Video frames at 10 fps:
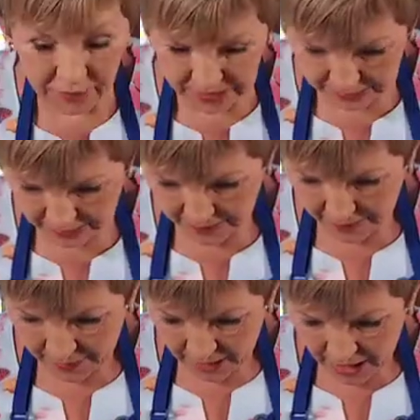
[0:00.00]
a minute,
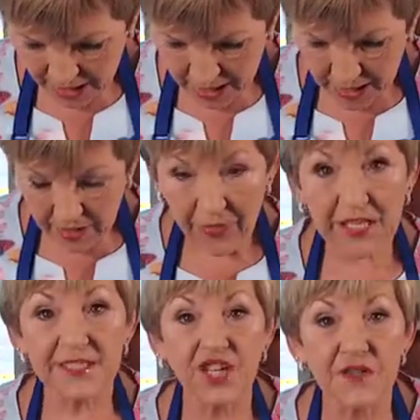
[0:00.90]

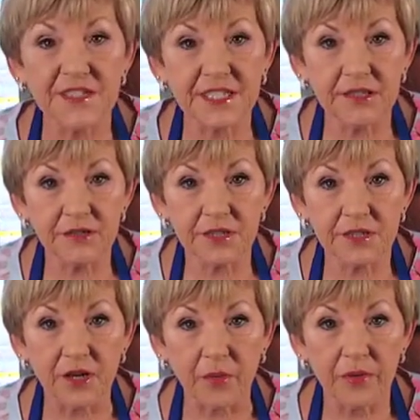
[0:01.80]
there's no skin on the
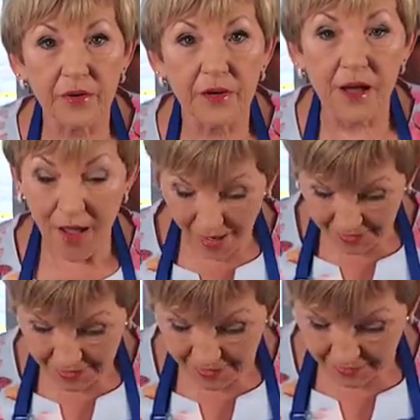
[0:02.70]
top. I
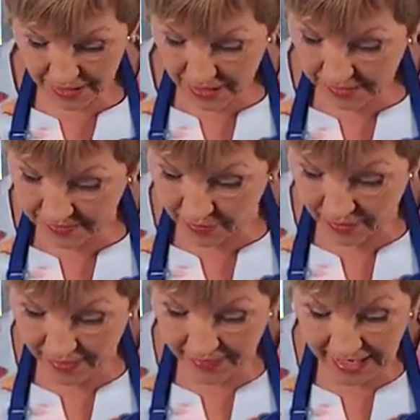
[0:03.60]
know. So
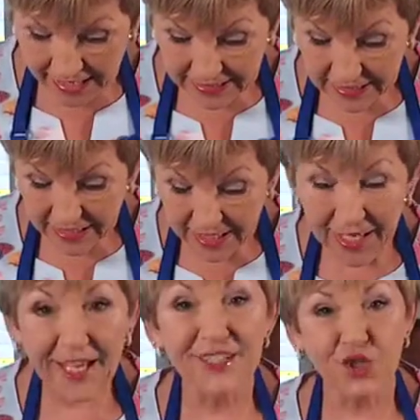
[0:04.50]
that
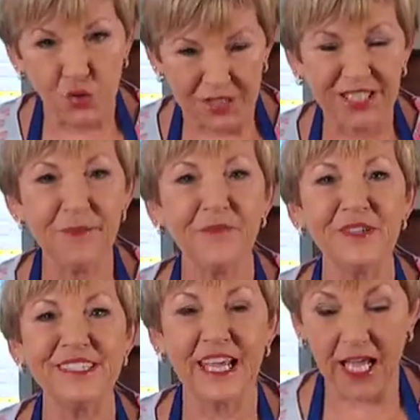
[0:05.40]
is your tip for
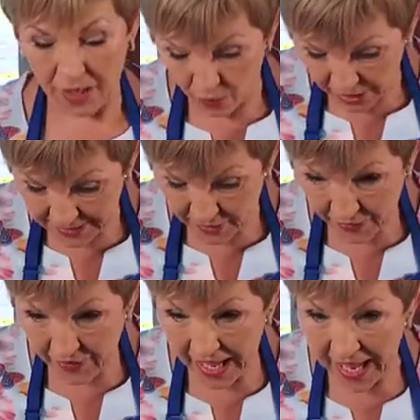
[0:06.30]
today. All right, so
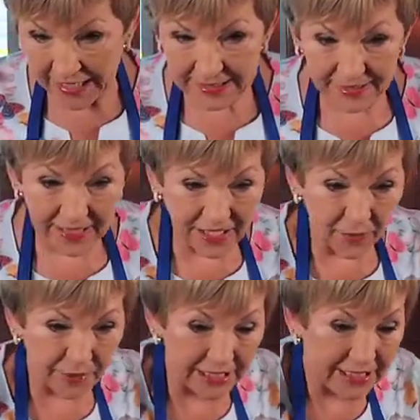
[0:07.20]
that, thank you,
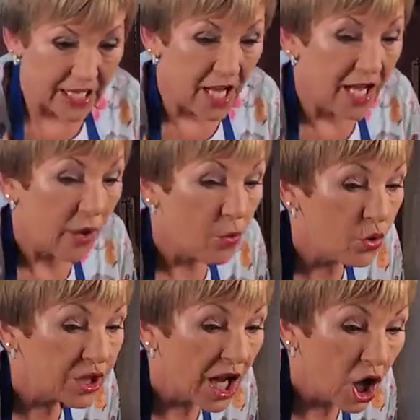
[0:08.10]
Billy, will
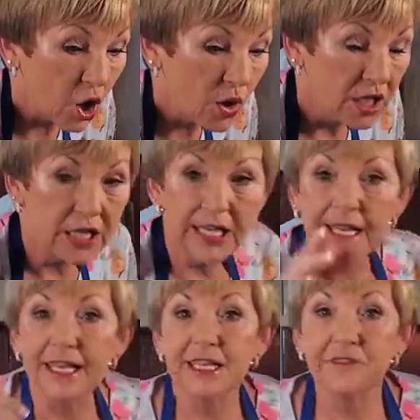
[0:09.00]
go
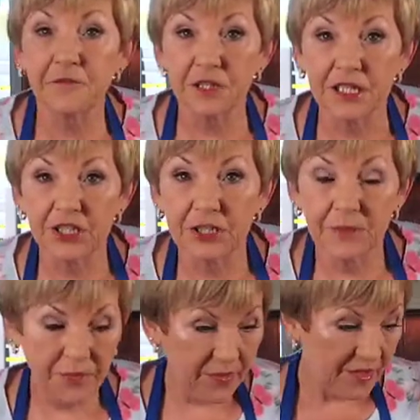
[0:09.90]
in the fridge.
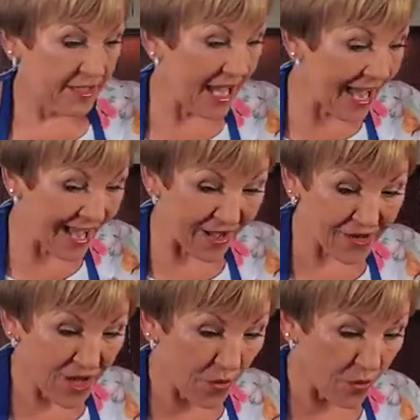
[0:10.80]
Now,
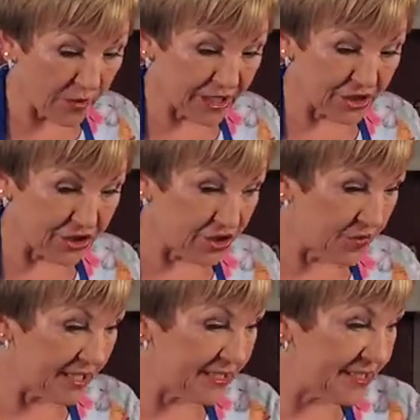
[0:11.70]
what we're going to do
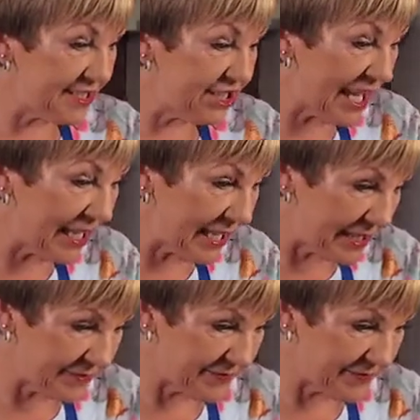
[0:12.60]
is the jelly.